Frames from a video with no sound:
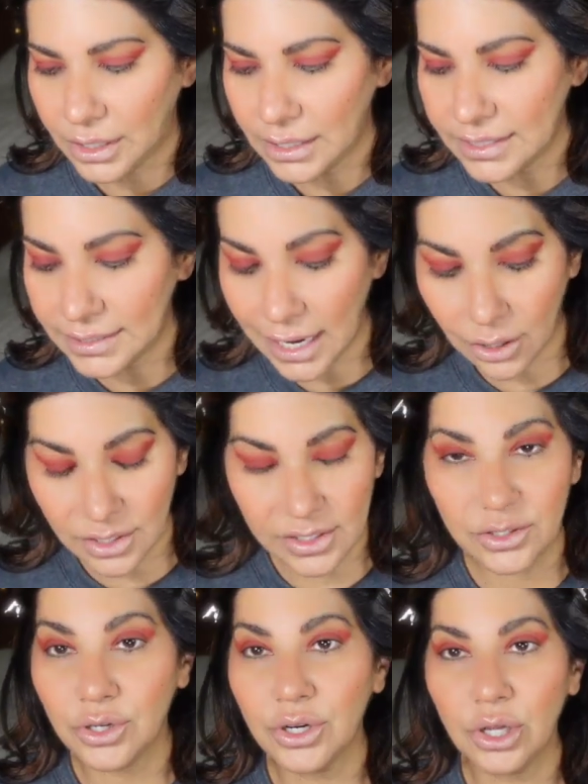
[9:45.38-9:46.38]
let's see how this
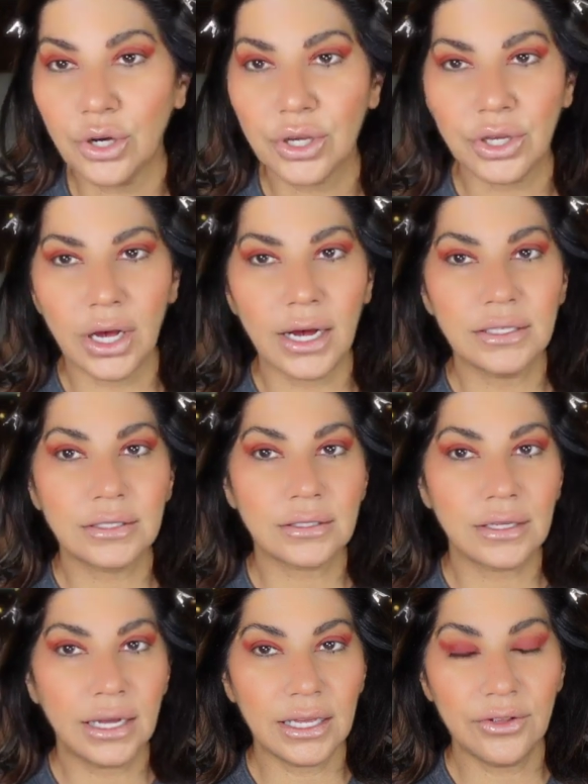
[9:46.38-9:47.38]
is gonna look, you
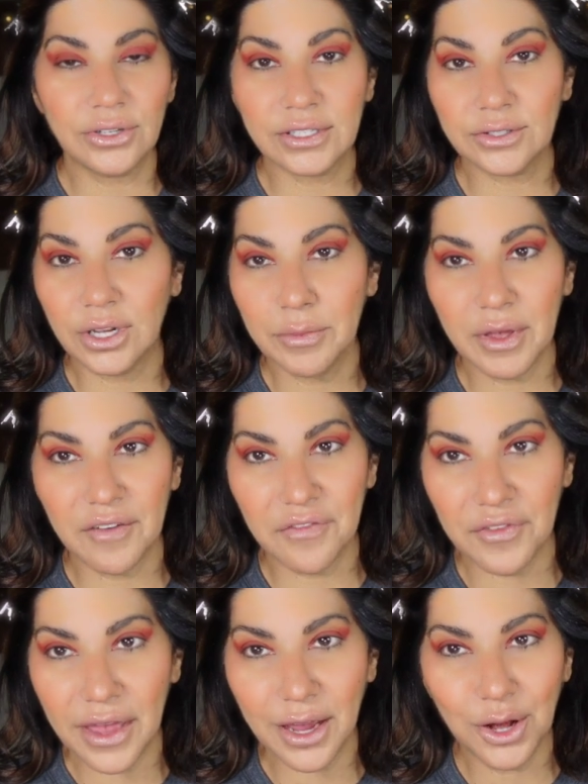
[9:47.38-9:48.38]
guys. Either it's just gonna be a
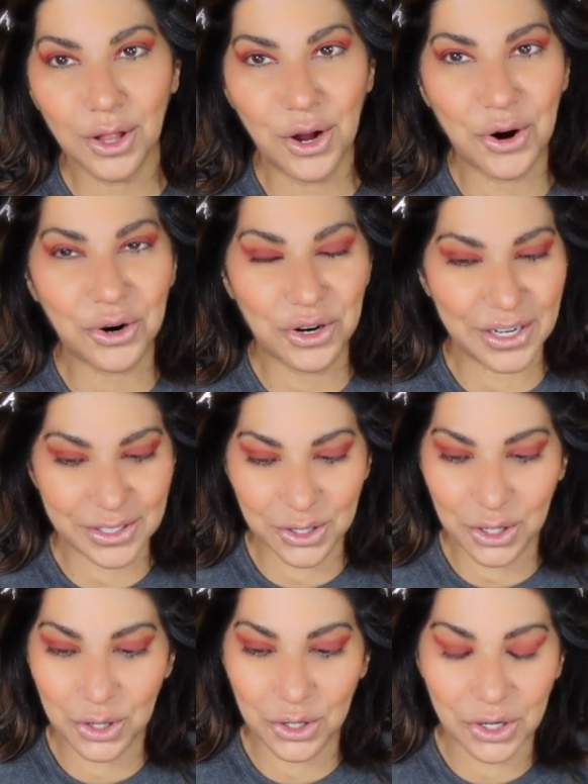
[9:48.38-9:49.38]
fail or it's
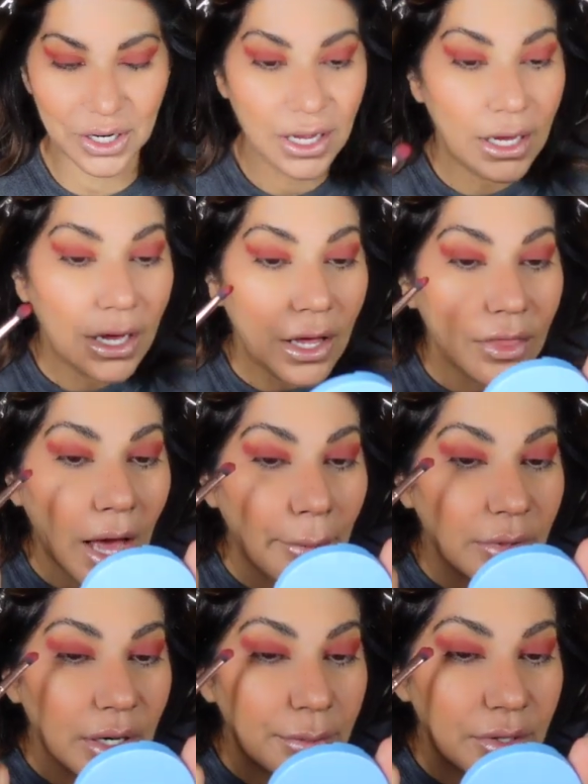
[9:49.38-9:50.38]
gonna look good. Now
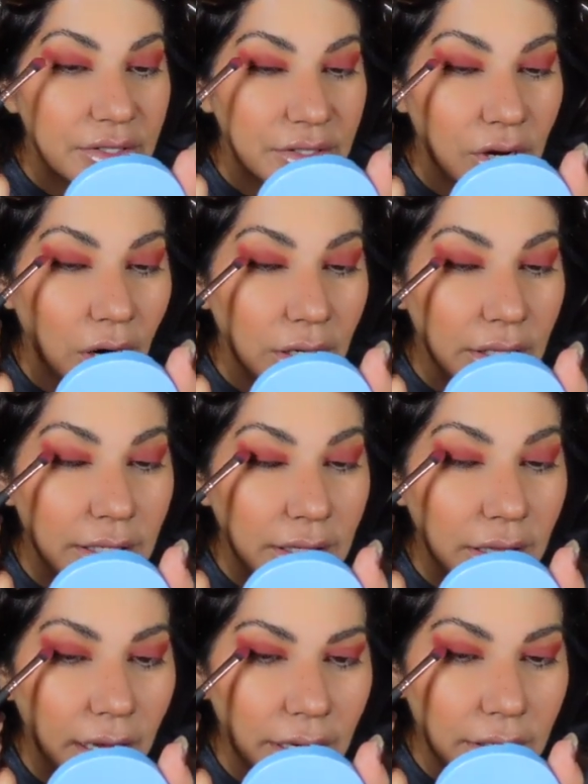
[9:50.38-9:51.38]
I'm gonna put Scarlet
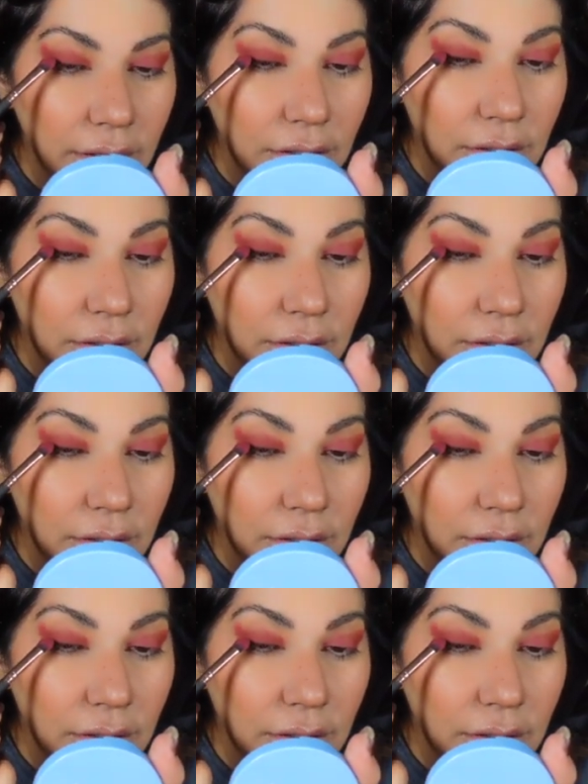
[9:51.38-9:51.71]
like